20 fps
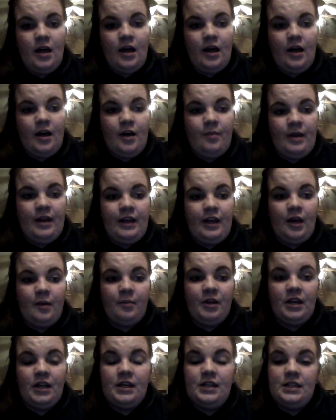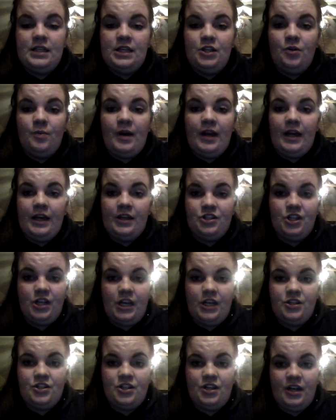And now I'm going to continue my
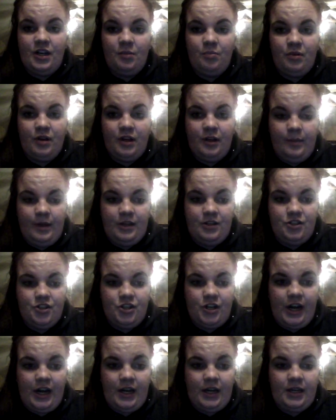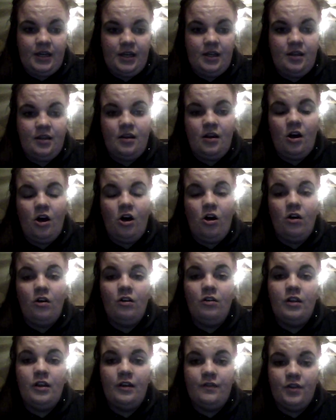education in a pre-med track.
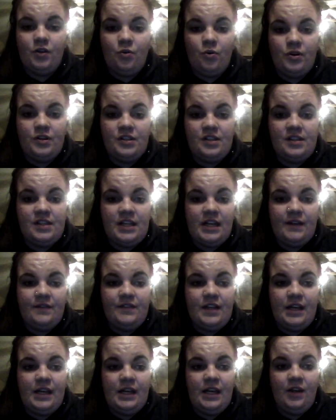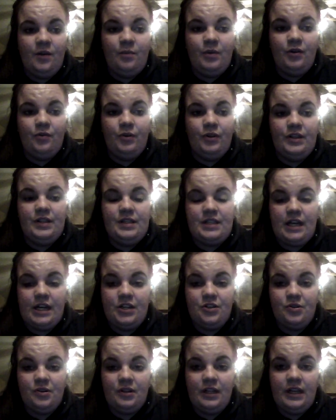All of the courses that I've taken have been really
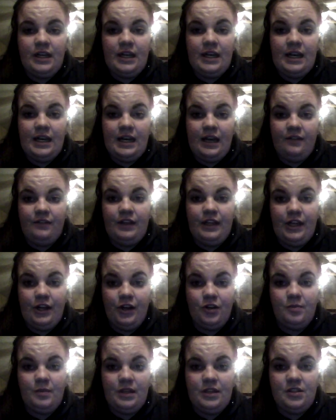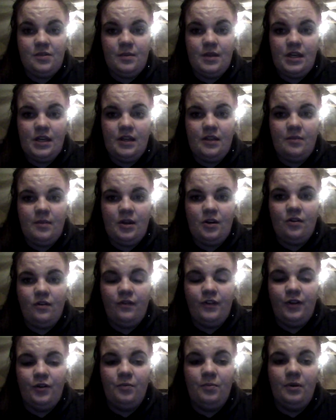science related and have geared me to being in the medical
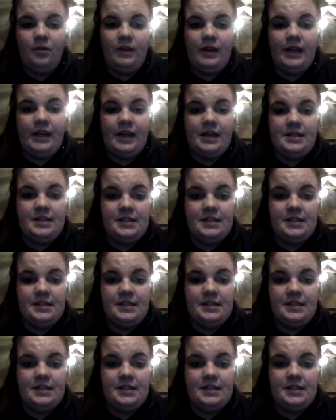field, but like I